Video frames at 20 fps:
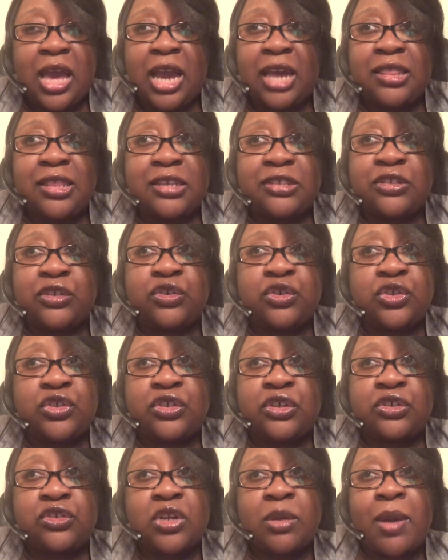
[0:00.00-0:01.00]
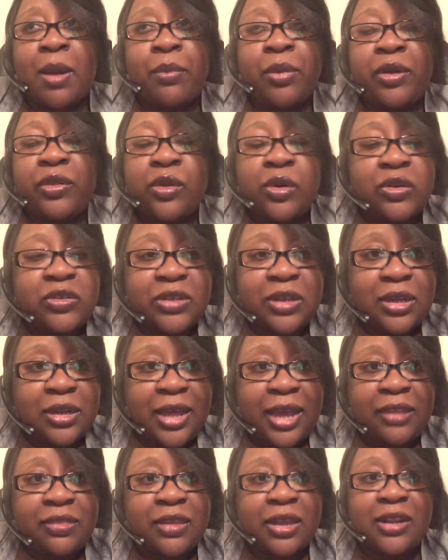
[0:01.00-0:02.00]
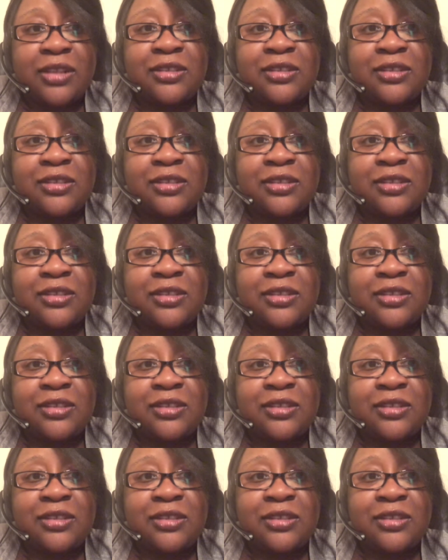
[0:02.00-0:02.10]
And the sister says, no, my brother isn't like that.